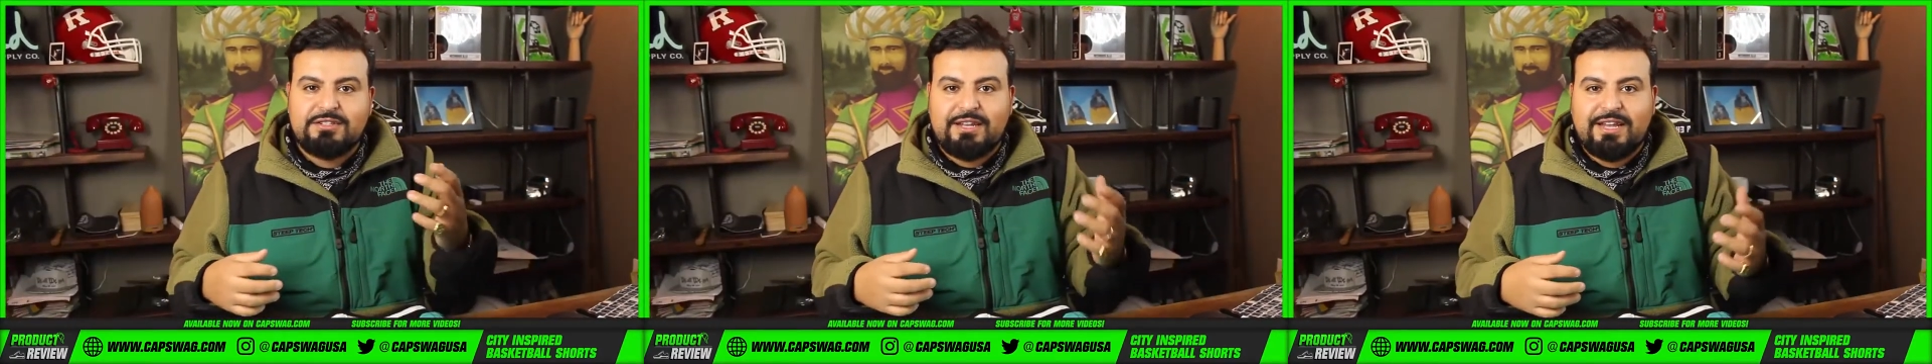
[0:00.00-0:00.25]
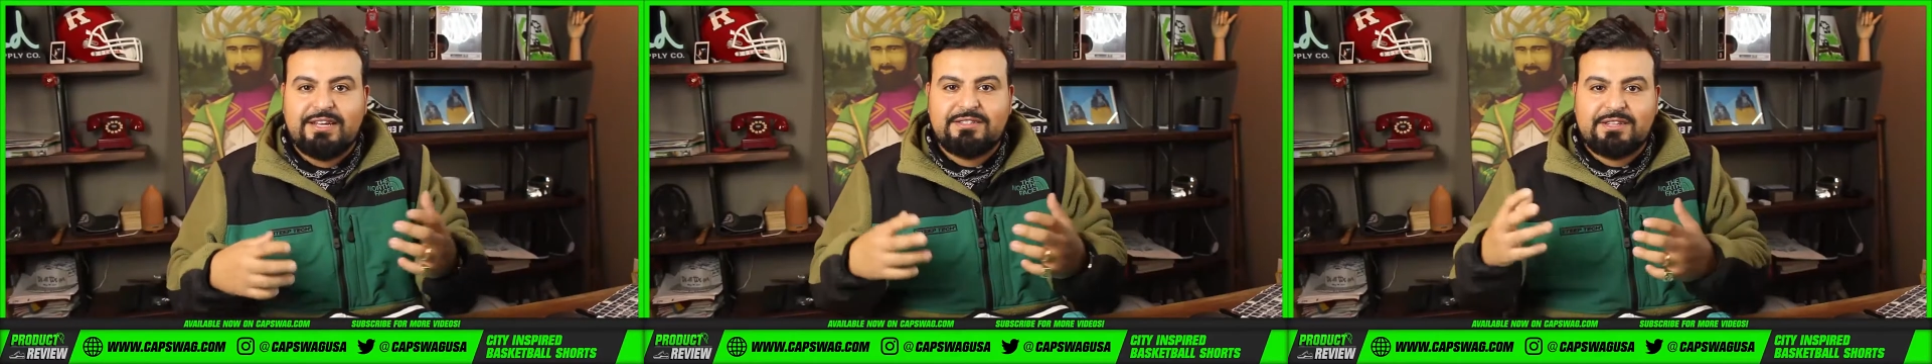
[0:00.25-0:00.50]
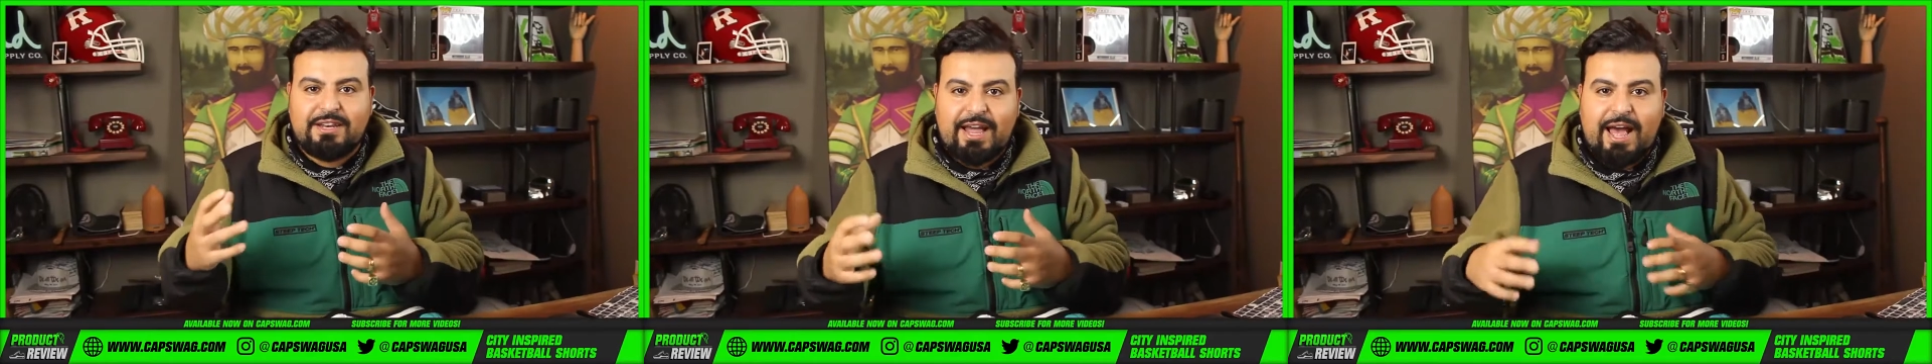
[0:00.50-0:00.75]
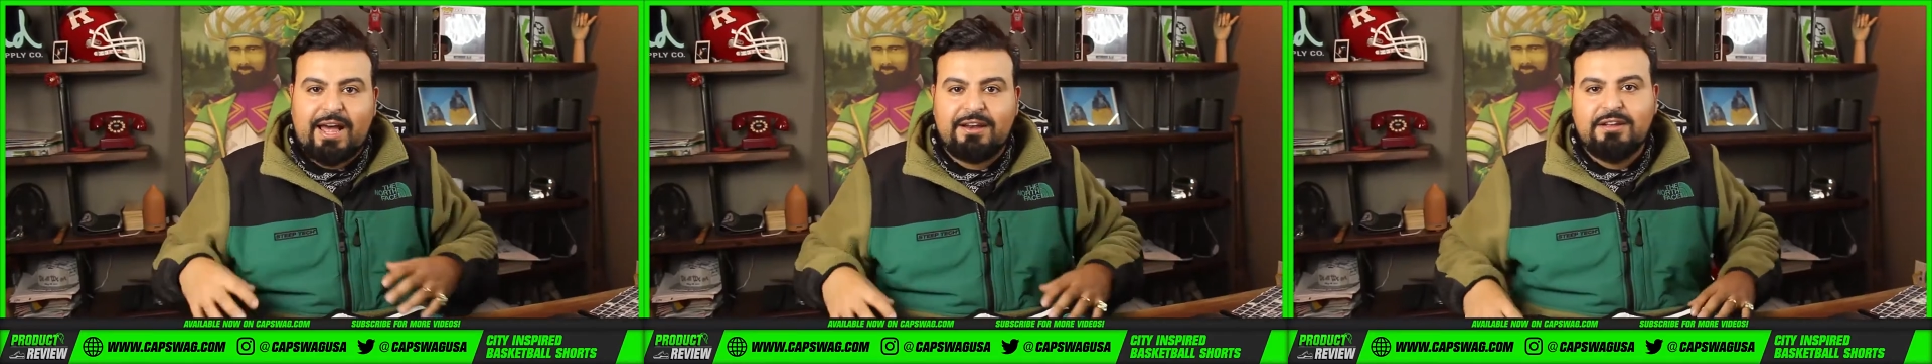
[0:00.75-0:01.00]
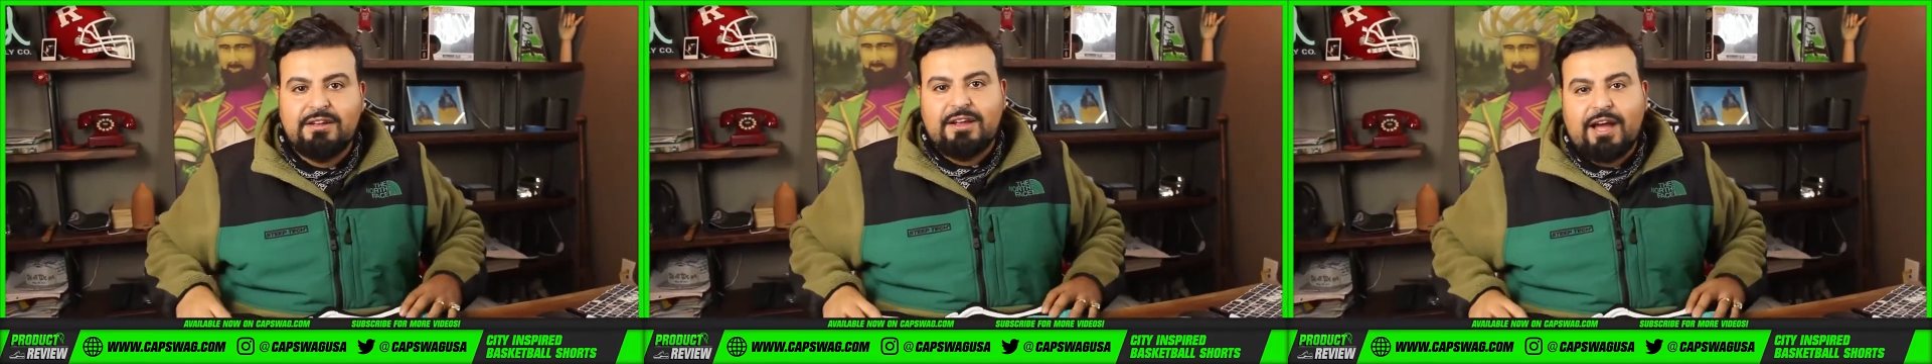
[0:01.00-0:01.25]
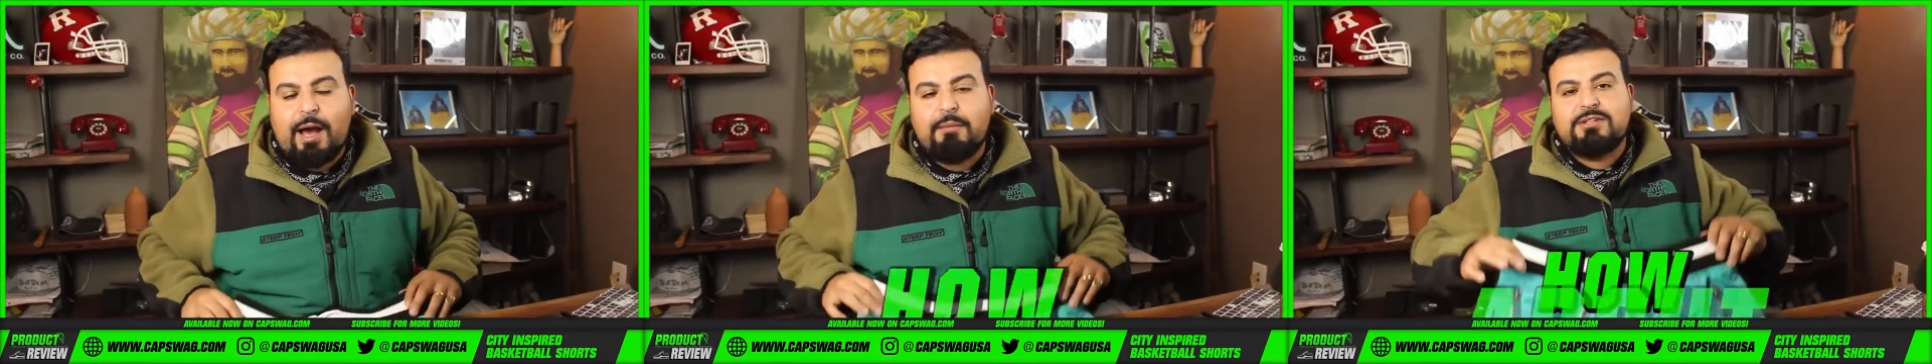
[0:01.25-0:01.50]
and this and that.
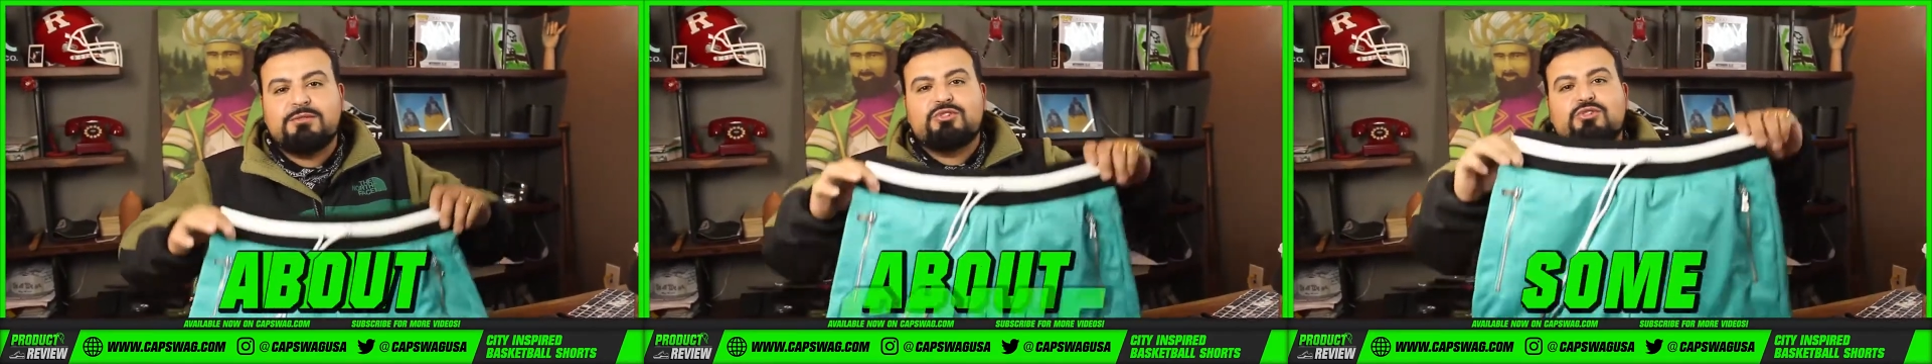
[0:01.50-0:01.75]
How about some